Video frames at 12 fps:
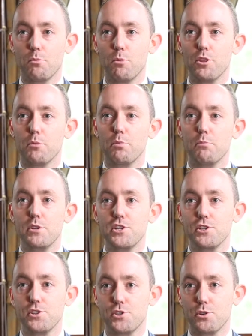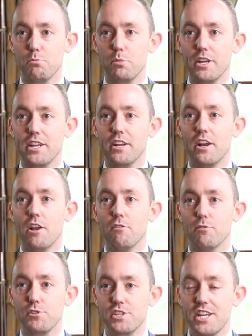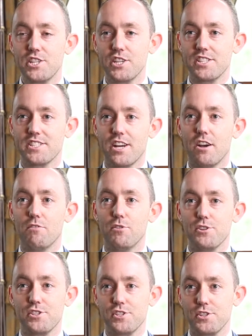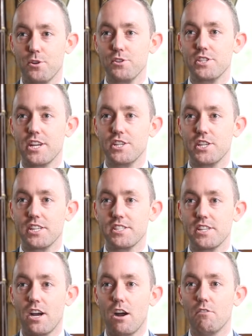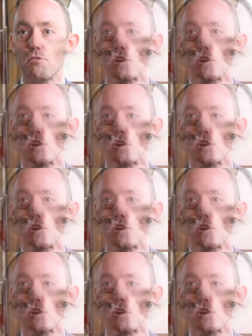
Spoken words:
on what the permissions should be for teaching staff versus non-teaching staff,